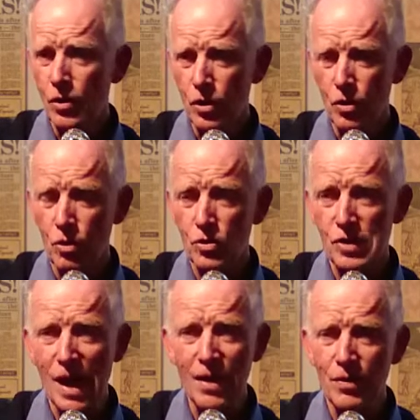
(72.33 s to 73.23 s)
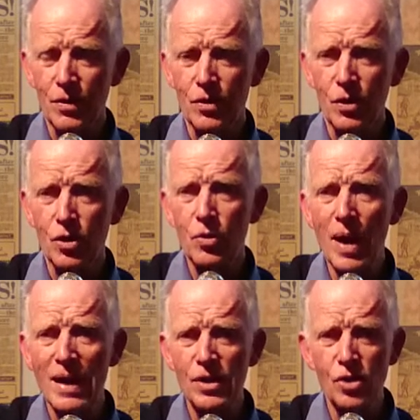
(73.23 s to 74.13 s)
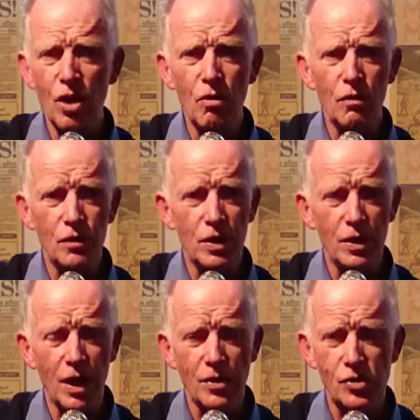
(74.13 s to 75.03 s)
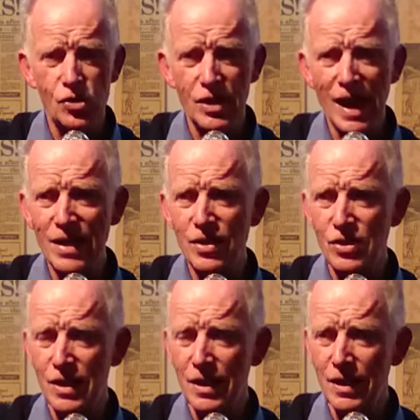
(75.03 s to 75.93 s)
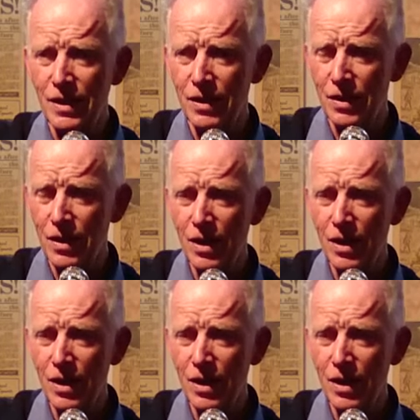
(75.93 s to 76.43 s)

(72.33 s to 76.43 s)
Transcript: The nooks and the crannies of the nuns' canteen,